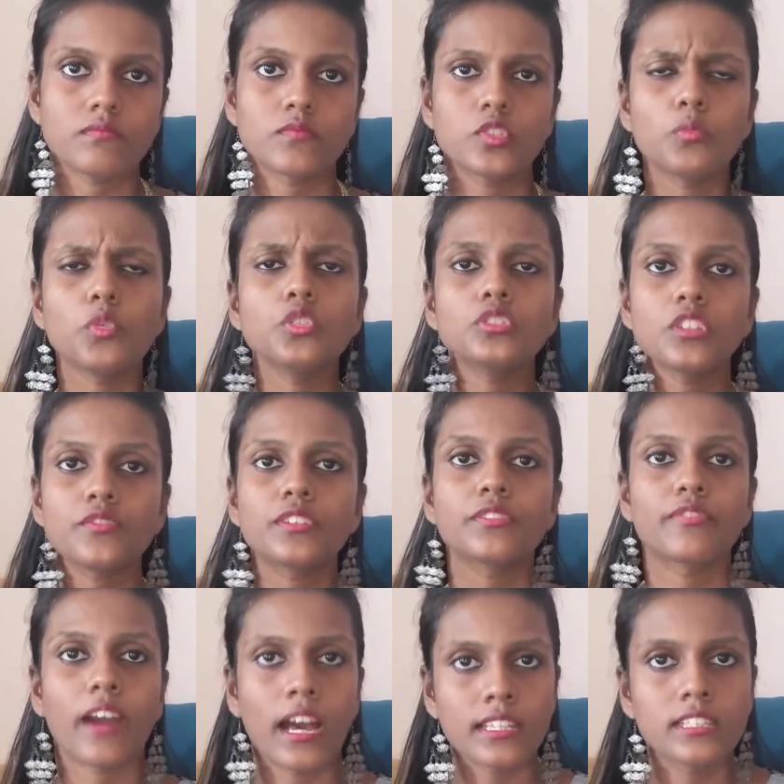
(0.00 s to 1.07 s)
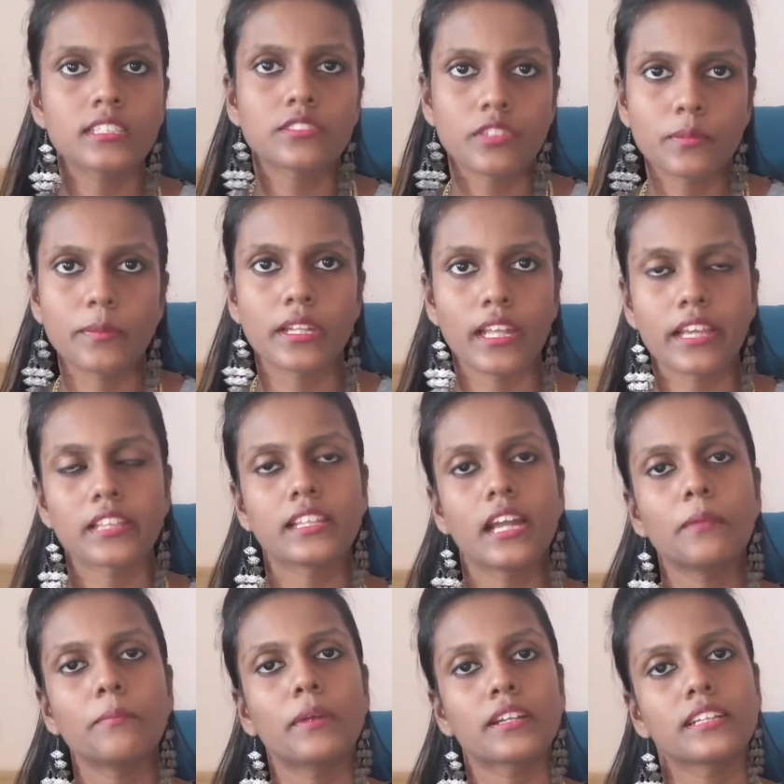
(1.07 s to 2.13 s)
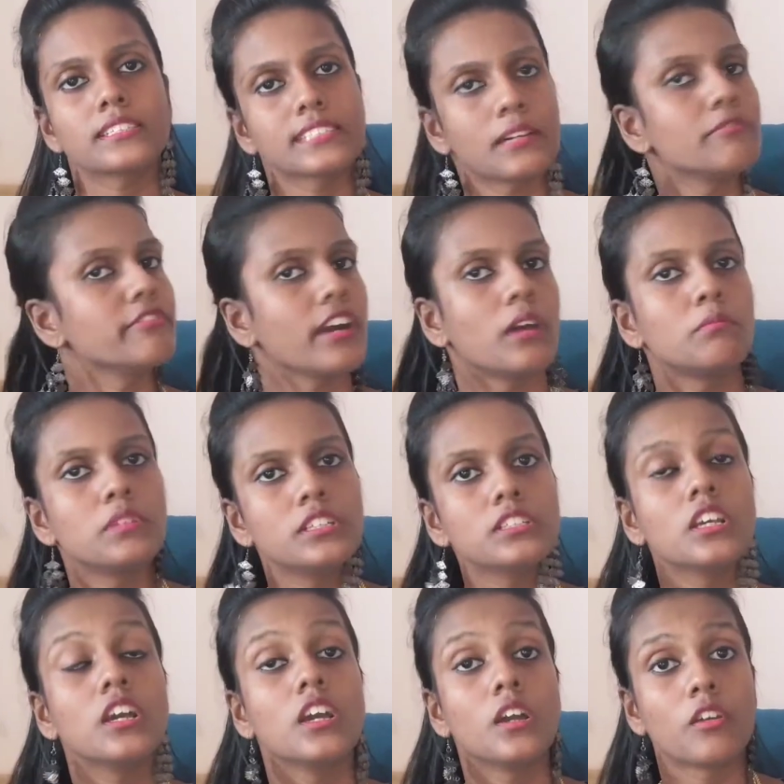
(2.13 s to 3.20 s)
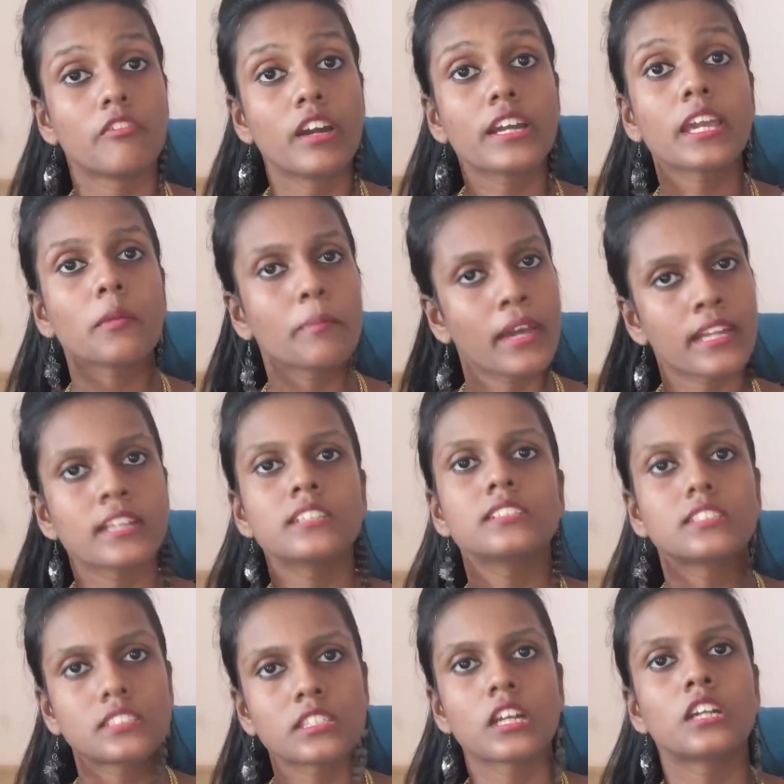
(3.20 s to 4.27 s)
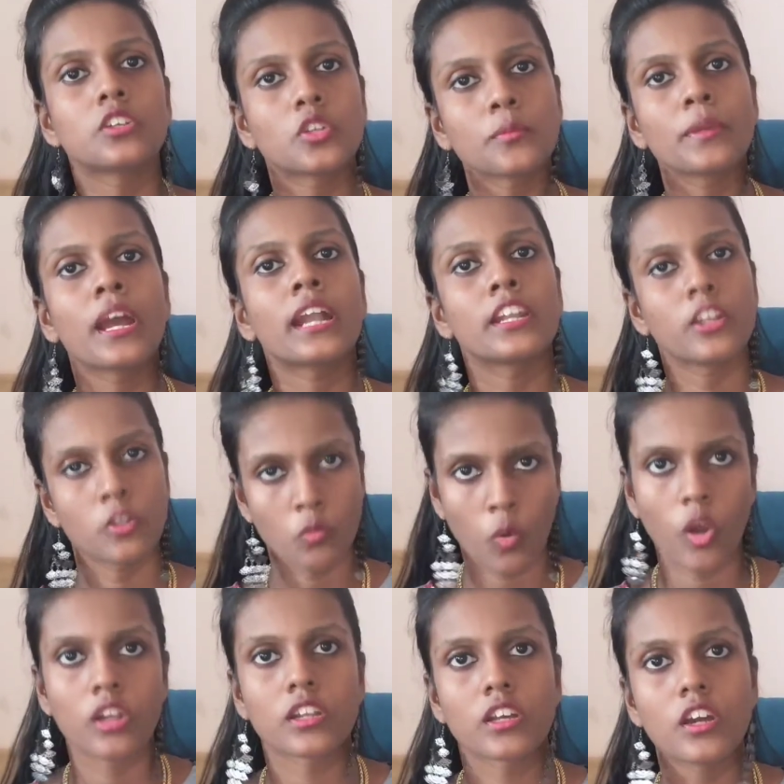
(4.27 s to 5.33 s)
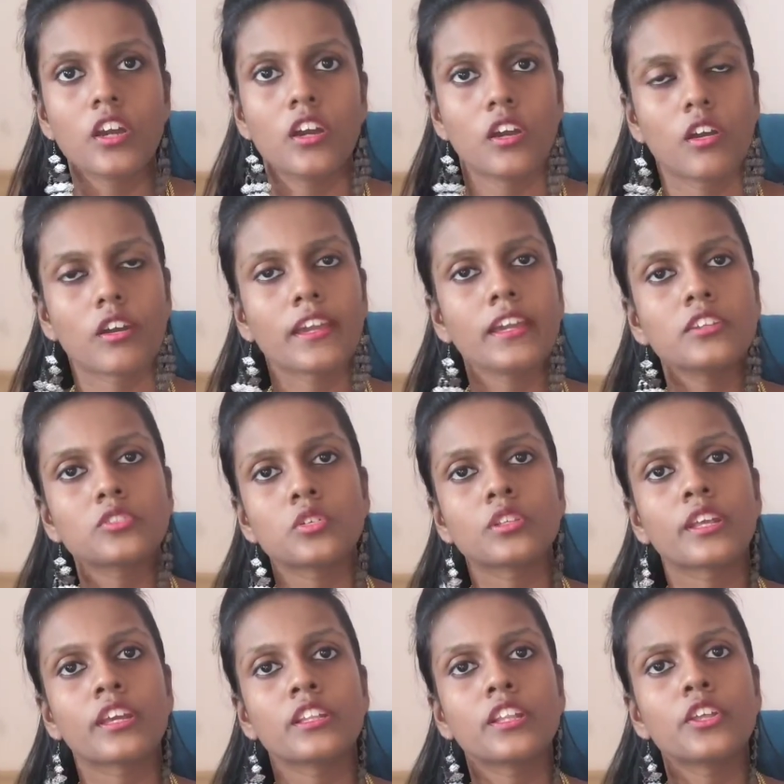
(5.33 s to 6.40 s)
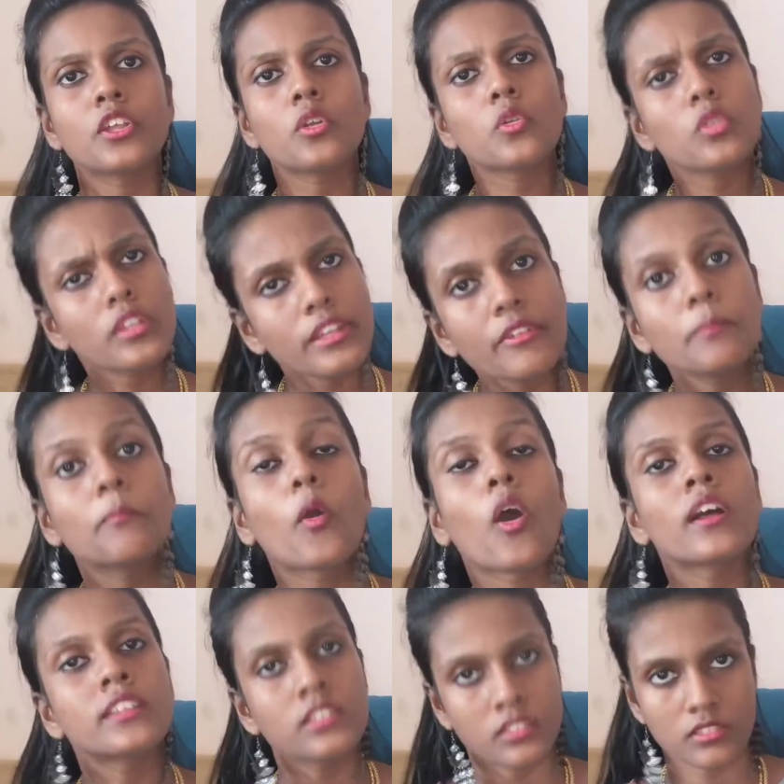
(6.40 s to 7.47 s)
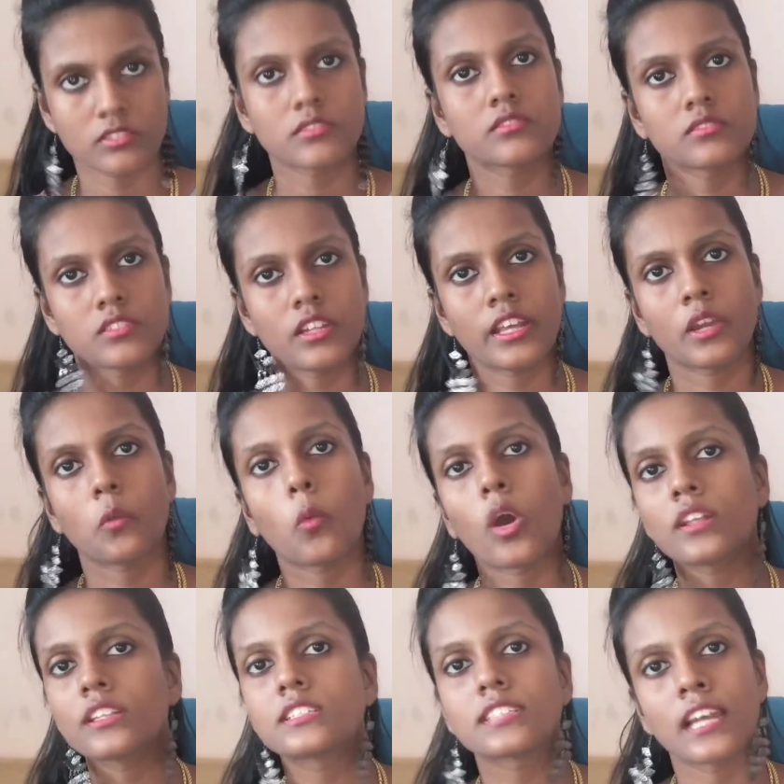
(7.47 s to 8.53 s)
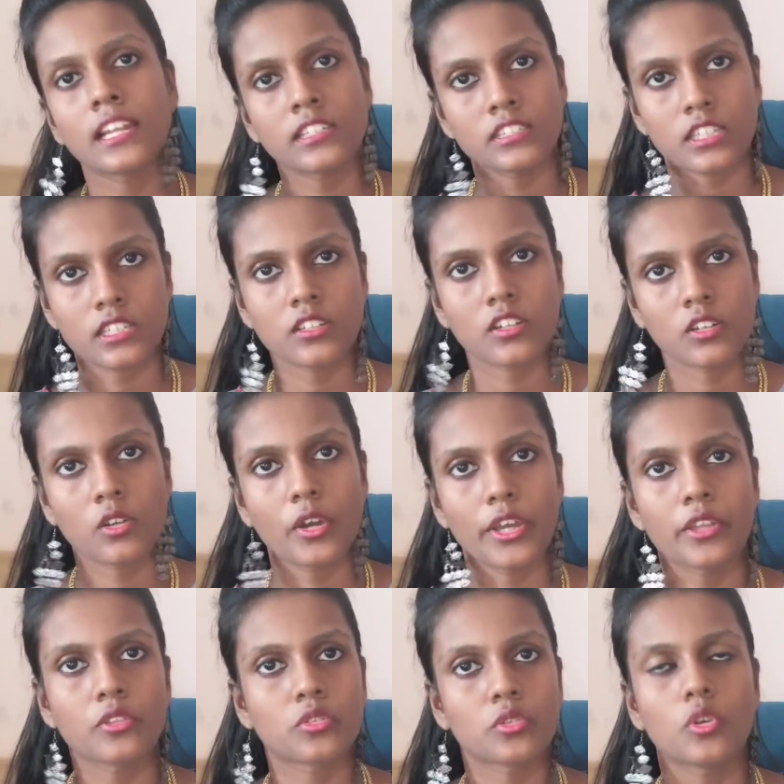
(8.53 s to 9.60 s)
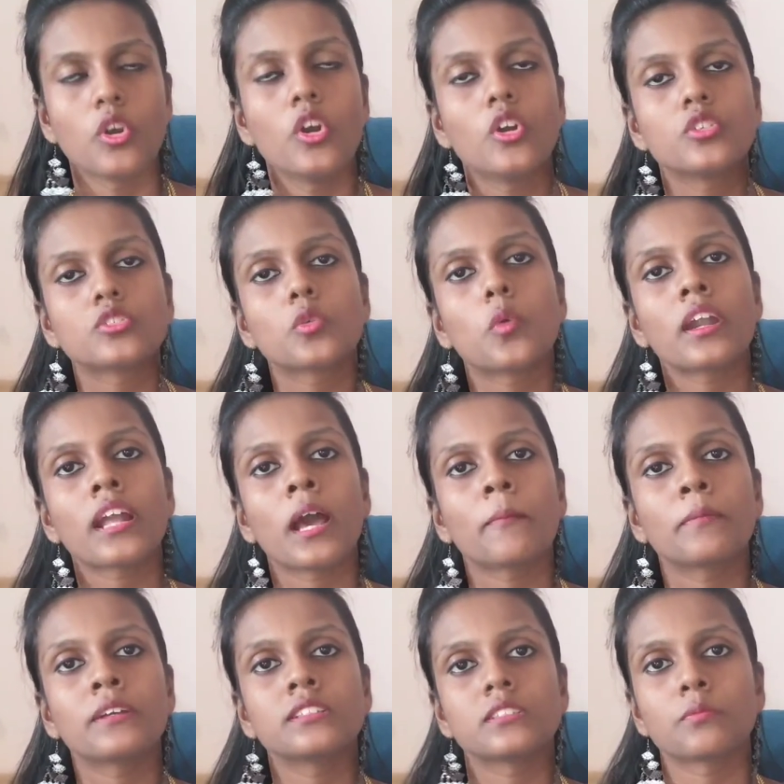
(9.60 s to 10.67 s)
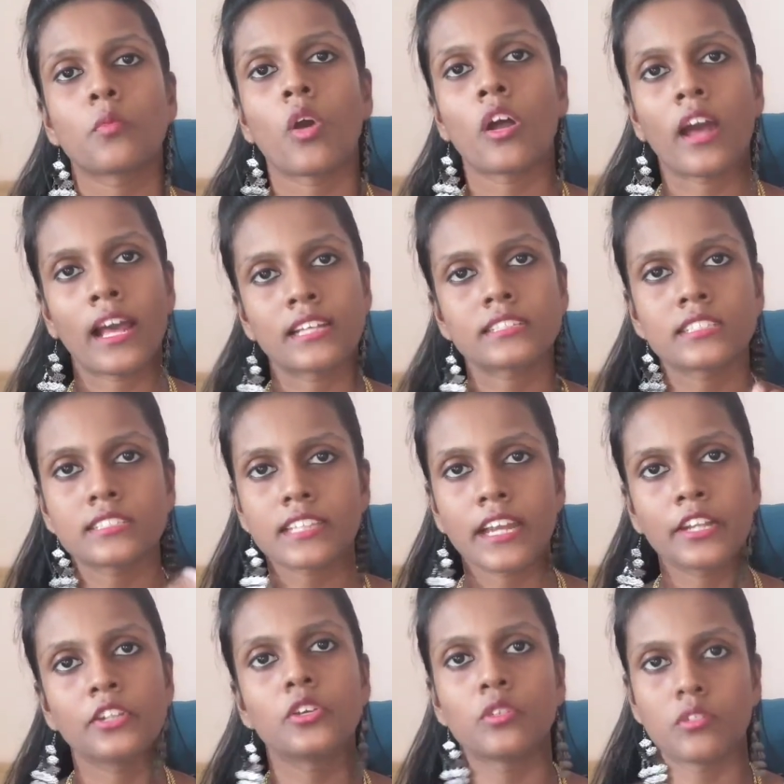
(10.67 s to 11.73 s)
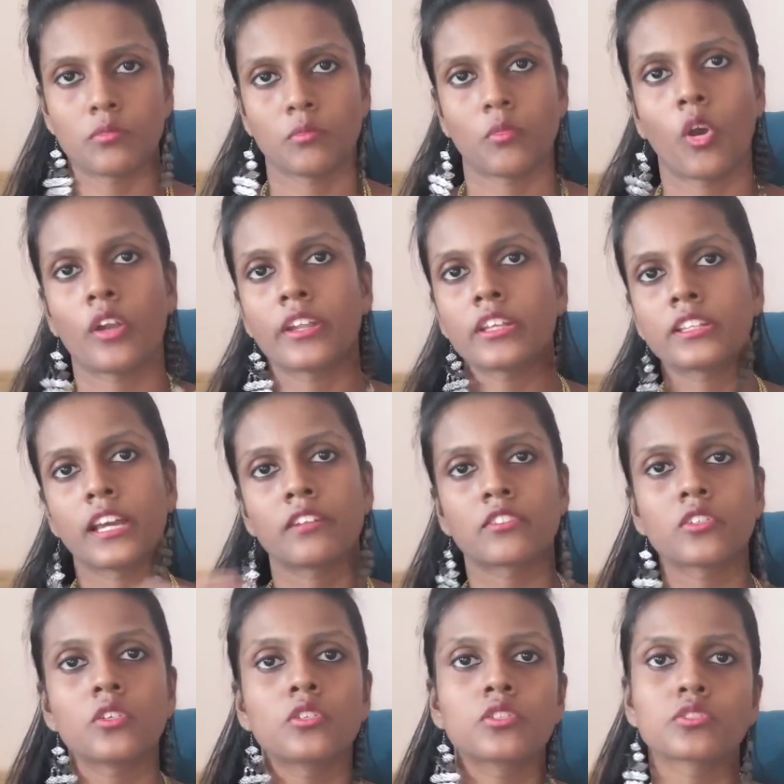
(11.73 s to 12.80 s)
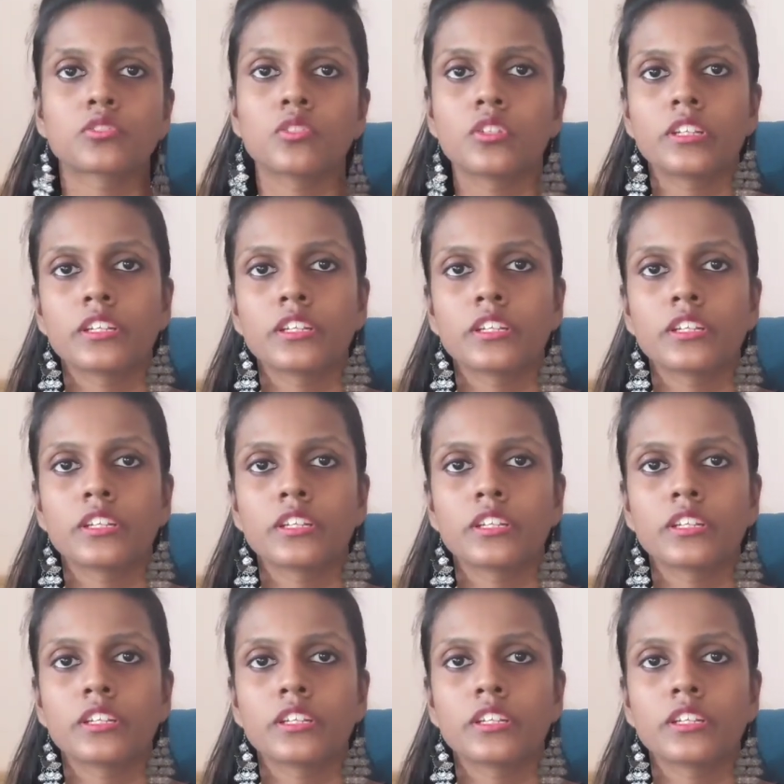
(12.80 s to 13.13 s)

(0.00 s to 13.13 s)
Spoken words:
So most of the fathers will be like that, but in some families, working parents turn to be uninvolved. Okay, so they don't even bother like what the child is going through. So what happens, as a schedule, morning they have to go to school,